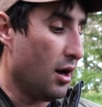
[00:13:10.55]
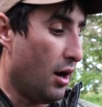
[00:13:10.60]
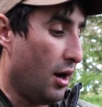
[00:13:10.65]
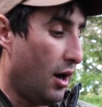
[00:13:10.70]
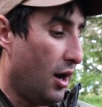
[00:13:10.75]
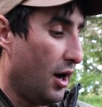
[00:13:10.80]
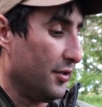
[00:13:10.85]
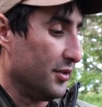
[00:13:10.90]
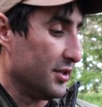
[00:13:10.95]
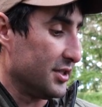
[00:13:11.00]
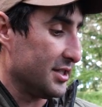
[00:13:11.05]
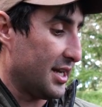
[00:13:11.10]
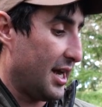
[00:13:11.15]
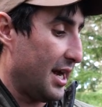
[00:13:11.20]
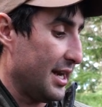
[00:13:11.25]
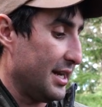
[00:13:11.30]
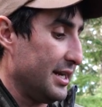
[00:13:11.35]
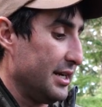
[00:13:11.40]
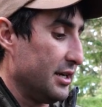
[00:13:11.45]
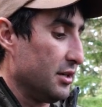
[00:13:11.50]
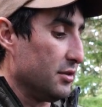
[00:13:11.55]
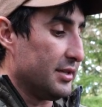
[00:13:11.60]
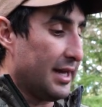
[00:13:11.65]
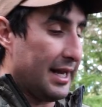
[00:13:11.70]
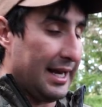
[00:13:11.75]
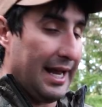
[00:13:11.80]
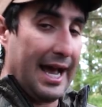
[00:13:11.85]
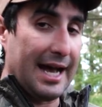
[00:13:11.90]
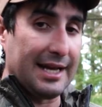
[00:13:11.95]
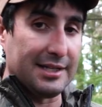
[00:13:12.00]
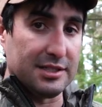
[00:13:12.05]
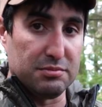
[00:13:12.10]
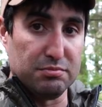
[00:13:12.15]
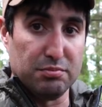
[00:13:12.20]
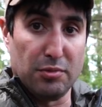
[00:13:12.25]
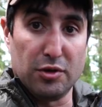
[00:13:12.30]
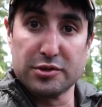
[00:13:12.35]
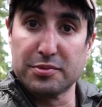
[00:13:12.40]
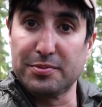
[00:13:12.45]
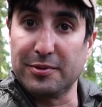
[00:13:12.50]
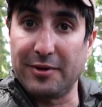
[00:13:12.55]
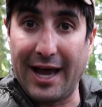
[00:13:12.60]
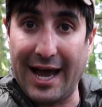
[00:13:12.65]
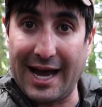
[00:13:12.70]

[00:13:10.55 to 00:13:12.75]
on the side here that has multiple